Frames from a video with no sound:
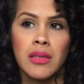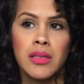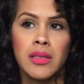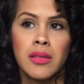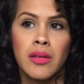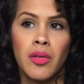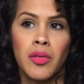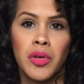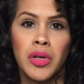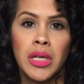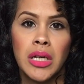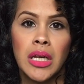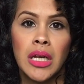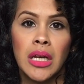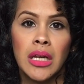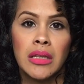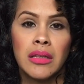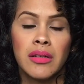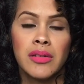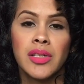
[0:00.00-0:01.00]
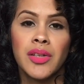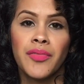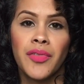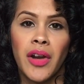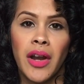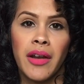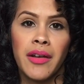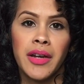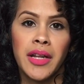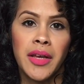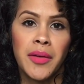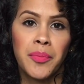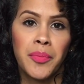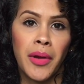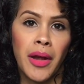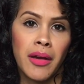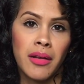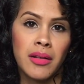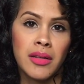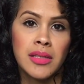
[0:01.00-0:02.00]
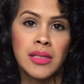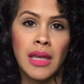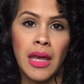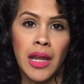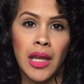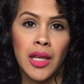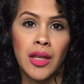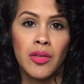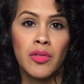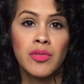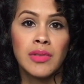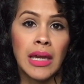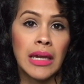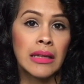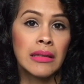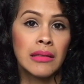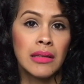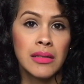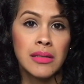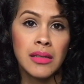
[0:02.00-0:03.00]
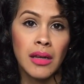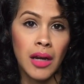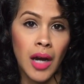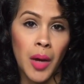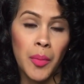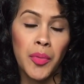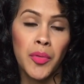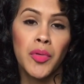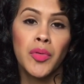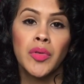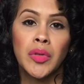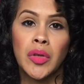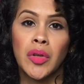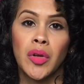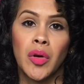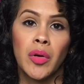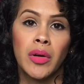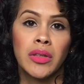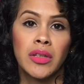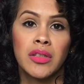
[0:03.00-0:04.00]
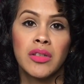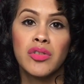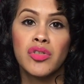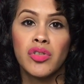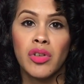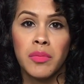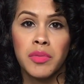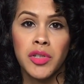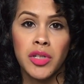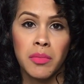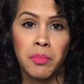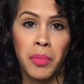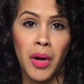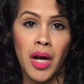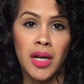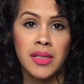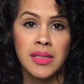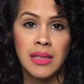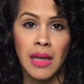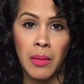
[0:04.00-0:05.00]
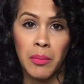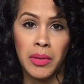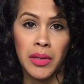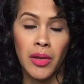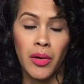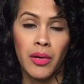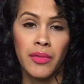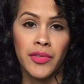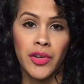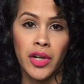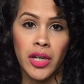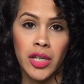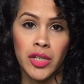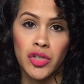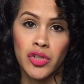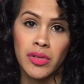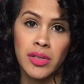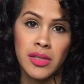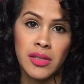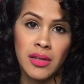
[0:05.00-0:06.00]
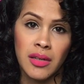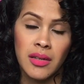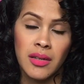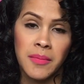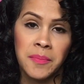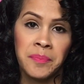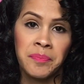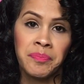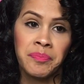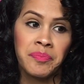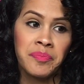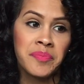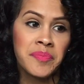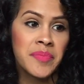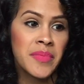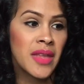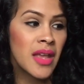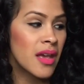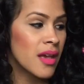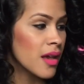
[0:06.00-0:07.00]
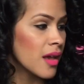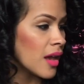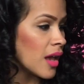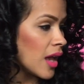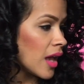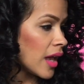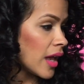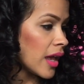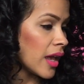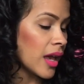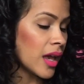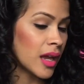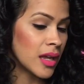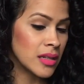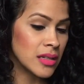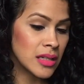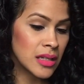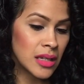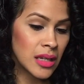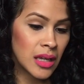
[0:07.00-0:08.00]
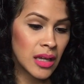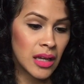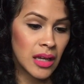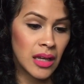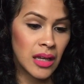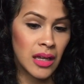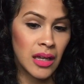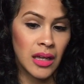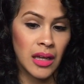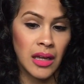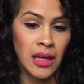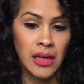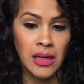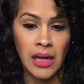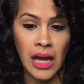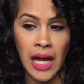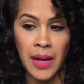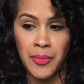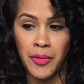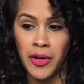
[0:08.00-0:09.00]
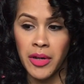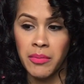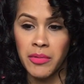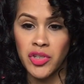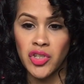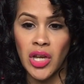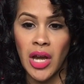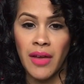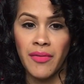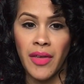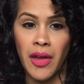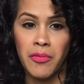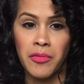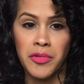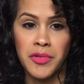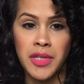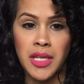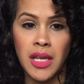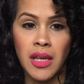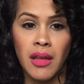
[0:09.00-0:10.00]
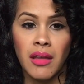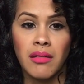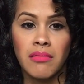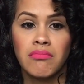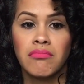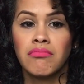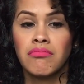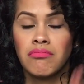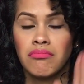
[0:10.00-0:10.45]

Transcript: So there's a variety of products that I use. I can list a couple, you know, in the description box down below if you're interested. And I pretty much have that routine: